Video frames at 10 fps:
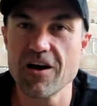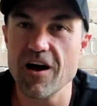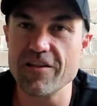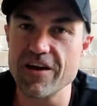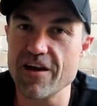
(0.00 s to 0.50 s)

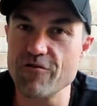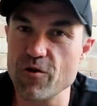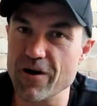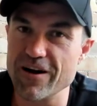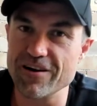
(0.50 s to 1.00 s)
I think
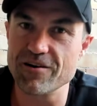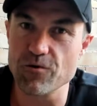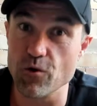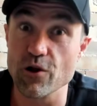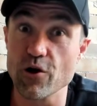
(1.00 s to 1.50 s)
everyone
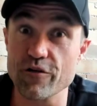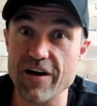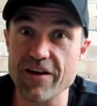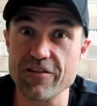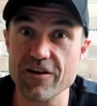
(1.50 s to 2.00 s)
or a lot of
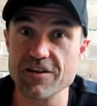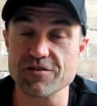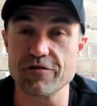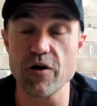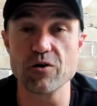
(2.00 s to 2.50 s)
athletes
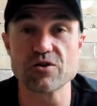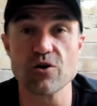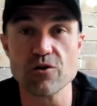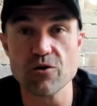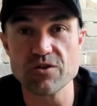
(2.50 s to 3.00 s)
are focused
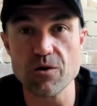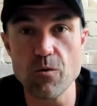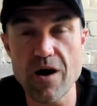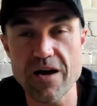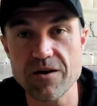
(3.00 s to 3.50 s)
on losing
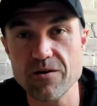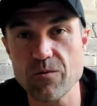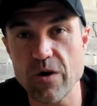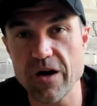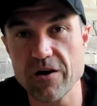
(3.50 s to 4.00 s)
weight,
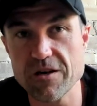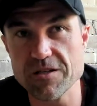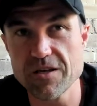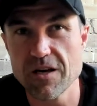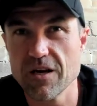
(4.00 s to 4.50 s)

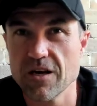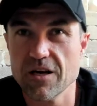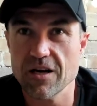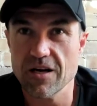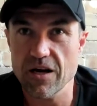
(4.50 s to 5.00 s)
whereas,
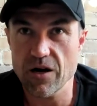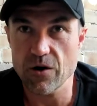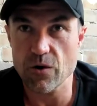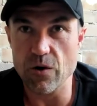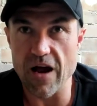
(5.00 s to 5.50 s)

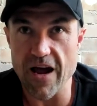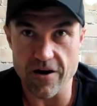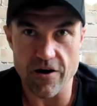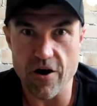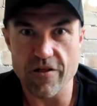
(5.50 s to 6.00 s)
and
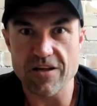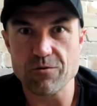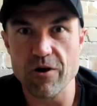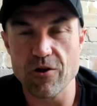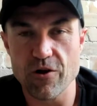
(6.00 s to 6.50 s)
I know that's
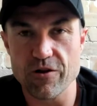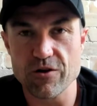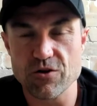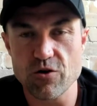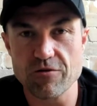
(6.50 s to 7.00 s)
where a lot of the
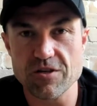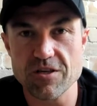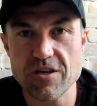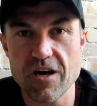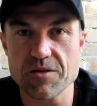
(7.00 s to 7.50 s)
controversy
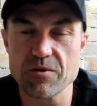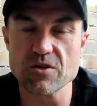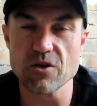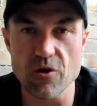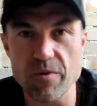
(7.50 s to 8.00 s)
starts,
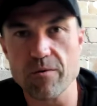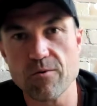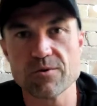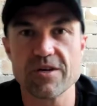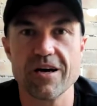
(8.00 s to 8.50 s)
because a lot of people
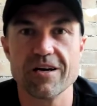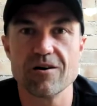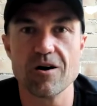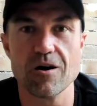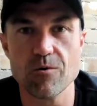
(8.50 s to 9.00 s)
will say,
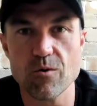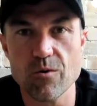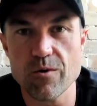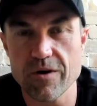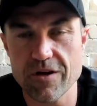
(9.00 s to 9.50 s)
oh, well,
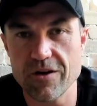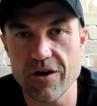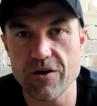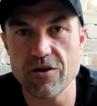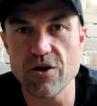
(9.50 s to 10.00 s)

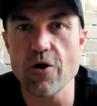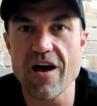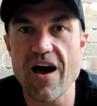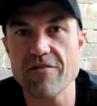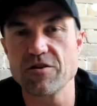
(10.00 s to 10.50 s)
you don't
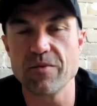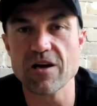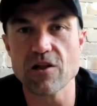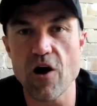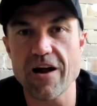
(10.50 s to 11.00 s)
have to be
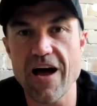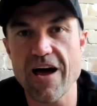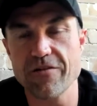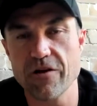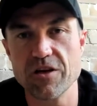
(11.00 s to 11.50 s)
a lighter
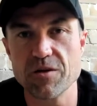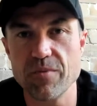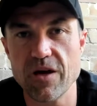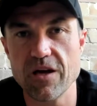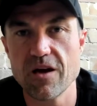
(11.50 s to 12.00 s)
athlete to
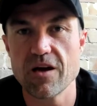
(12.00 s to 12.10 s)
be